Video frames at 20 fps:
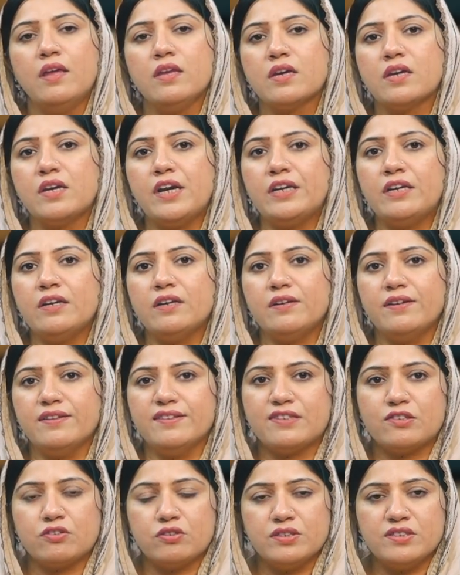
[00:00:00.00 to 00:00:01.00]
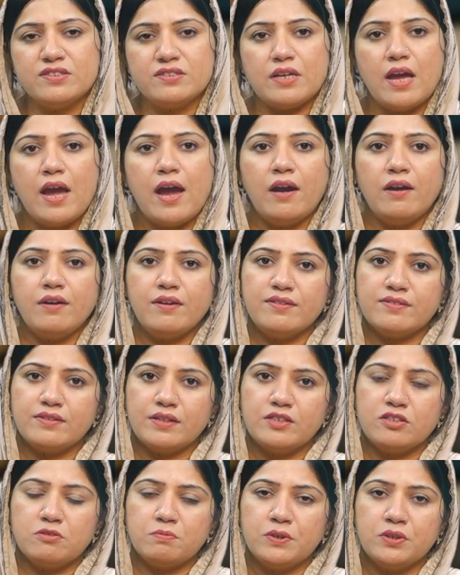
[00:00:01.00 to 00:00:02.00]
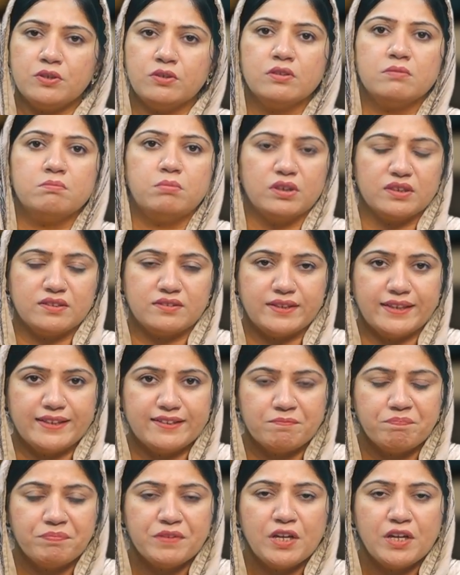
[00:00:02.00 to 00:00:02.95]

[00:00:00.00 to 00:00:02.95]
creating distrust and resentment on both sides.